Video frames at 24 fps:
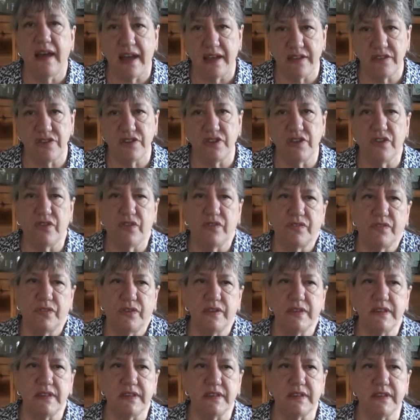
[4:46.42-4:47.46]
she not
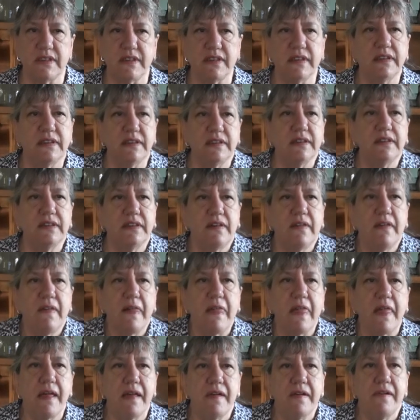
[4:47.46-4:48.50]
avoided it.
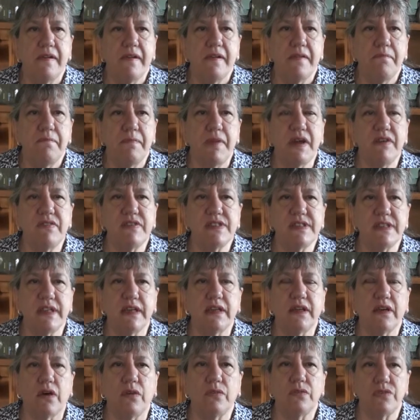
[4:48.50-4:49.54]
Mary
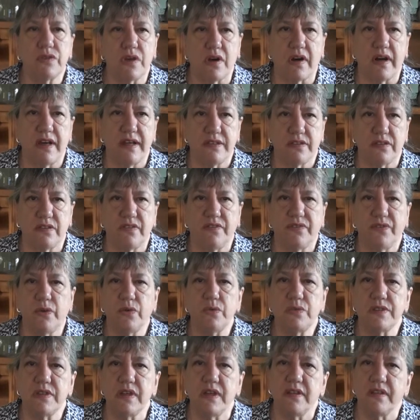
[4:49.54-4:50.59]
Seacole died on the
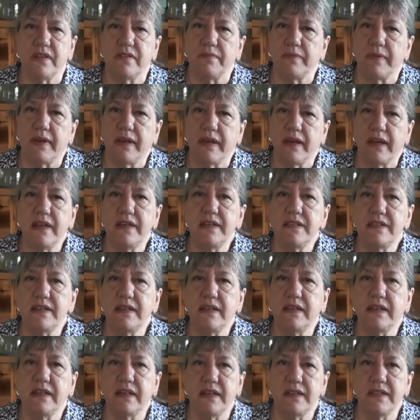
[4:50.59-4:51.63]
14th of May
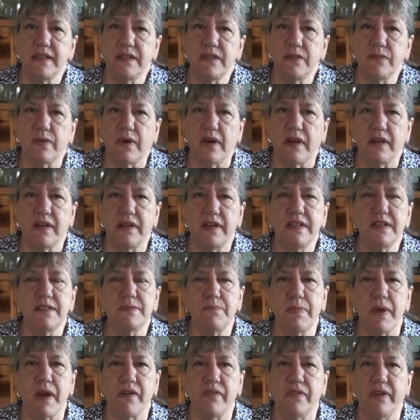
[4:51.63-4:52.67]
1881 and is
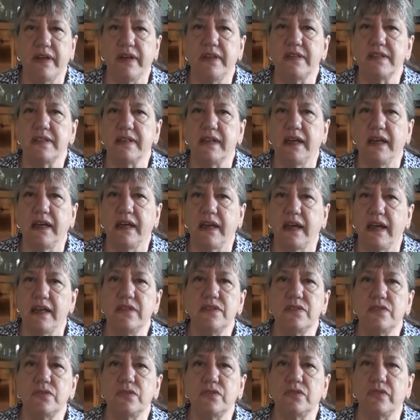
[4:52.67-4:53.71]
buried in
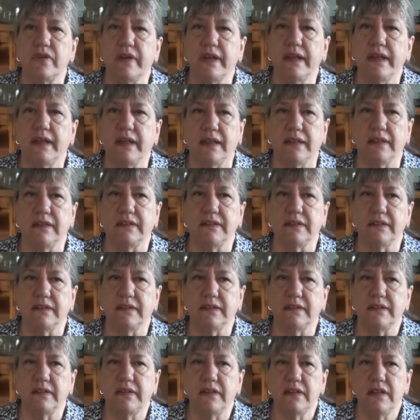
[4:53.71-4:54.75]
Kensal Green, London.
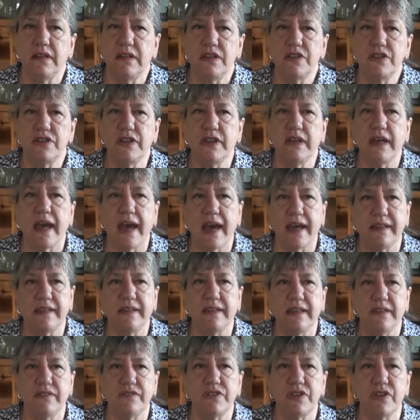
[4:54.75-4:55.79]
She had
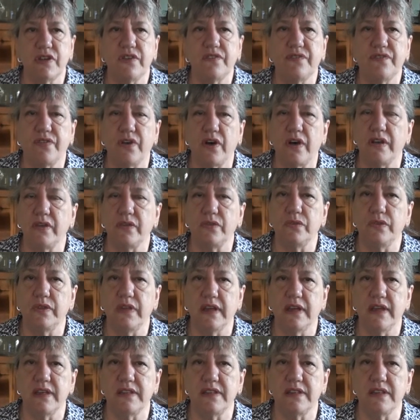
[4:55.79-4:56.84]
lived her final
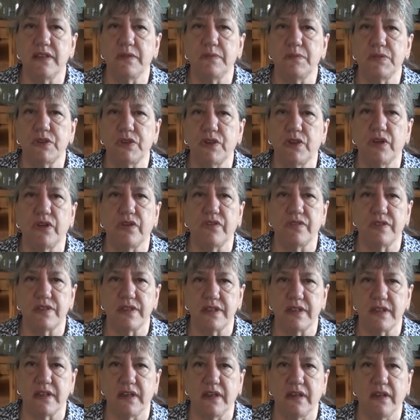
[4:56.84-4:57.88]
years in
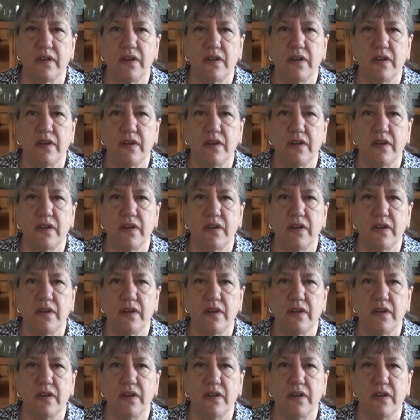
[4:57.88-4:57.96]
obscurity,